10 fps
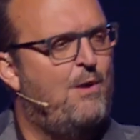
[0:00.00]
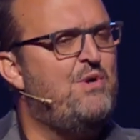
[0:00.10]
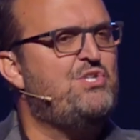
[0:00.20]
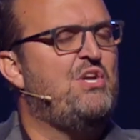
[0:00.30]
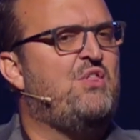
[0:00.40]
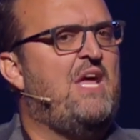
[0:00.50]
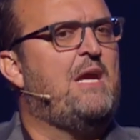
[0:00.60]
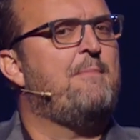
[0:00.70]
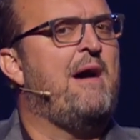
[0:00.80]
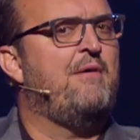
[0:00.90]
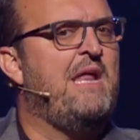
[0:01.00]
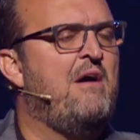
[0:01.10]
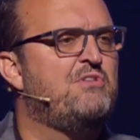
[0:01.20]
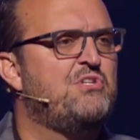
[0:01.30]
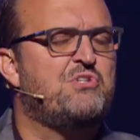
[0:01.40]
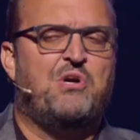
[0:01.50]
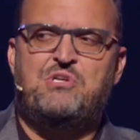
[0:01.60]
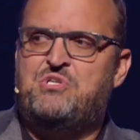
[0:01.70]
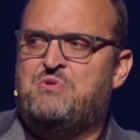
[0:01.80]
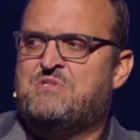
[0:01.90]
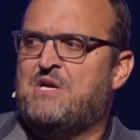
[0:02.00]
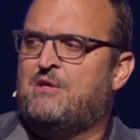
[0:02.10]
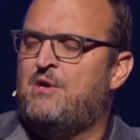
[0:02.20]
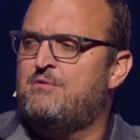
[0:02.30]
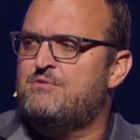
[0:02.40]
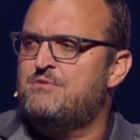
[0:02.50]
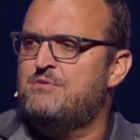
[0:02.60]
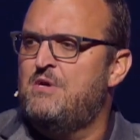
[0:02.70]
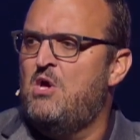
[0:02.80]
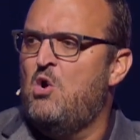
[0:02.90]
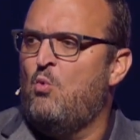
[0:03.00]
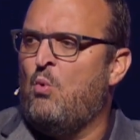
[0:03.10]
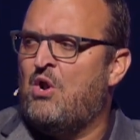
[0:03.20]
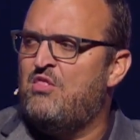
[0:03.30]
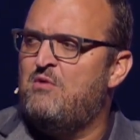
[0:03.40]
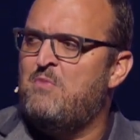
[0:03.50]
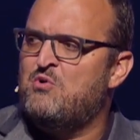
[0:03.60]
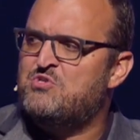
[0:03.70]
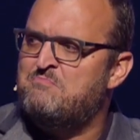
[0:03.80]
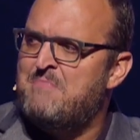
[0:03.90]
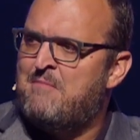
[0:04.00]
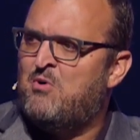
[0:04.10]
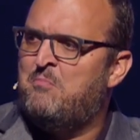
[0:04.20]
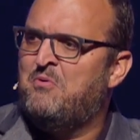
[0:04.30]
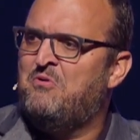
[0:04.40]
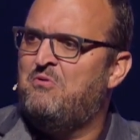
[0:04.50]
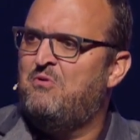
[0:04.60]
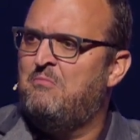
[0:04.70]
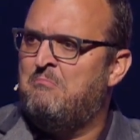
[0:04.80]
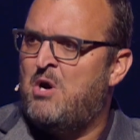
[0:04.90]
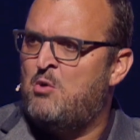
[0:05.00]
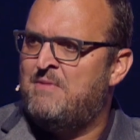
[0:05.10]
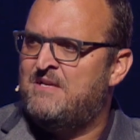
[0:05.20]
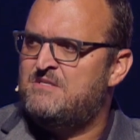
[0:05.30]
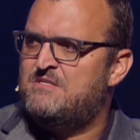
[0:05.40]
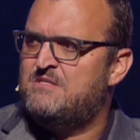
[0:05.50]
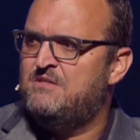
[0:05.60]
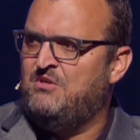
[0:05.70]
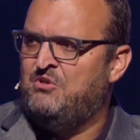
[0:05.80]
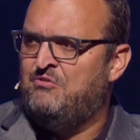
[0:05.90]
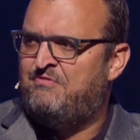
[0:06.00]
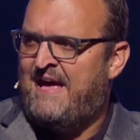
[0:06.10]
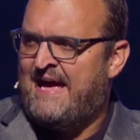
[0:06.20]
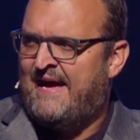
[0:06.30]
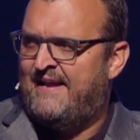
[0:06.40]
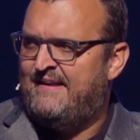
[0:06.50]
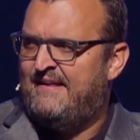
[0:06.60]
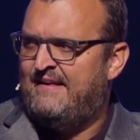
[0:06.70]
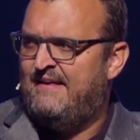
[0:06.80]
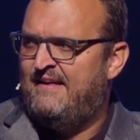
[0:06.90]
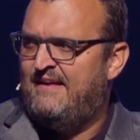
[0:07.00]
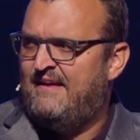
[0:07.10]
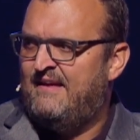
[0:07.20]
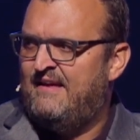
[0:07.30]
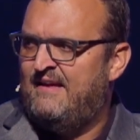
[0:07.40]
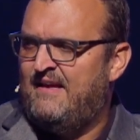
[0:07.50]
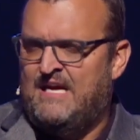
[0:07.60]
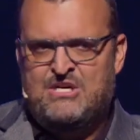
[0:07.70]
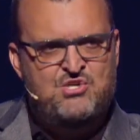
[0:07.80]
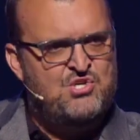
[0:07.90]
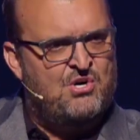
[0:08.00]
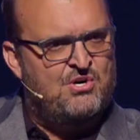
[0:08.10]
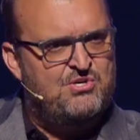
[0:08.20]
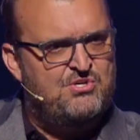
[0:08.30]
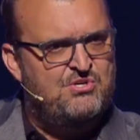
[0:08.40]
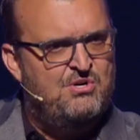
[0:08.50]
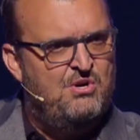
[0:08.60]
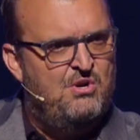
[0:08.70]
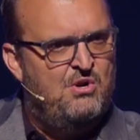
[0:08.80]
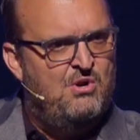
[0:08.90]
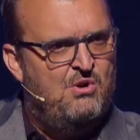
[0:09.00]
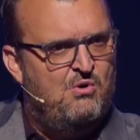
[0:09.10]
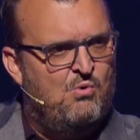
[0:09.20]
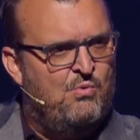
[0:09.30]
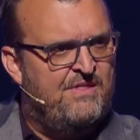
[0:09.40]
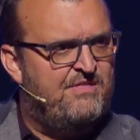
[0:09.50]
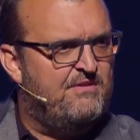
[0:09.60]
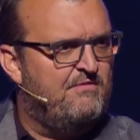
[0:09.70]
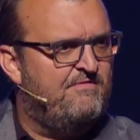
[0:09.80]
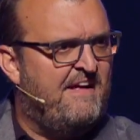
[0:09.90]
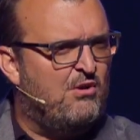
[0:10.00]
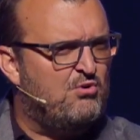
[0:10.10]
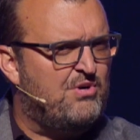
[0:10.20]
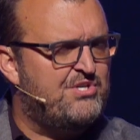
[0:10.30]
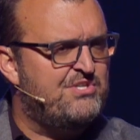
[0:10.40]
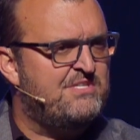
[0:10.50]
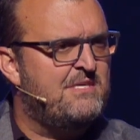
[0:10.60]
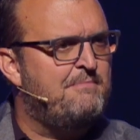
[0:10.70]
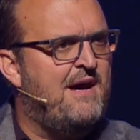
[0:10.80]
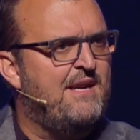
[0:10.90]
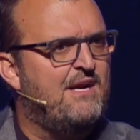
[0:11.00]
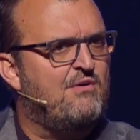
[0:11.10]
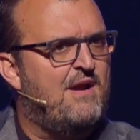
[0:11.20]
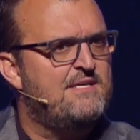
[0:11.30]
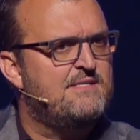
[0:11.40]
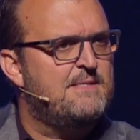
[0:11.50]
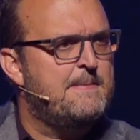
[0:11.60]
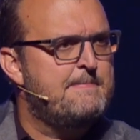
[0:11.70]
I want you to think about now, just turn it to you as I close. What are the most memorable moments you've had in church with fellow Christians in the body of Christ?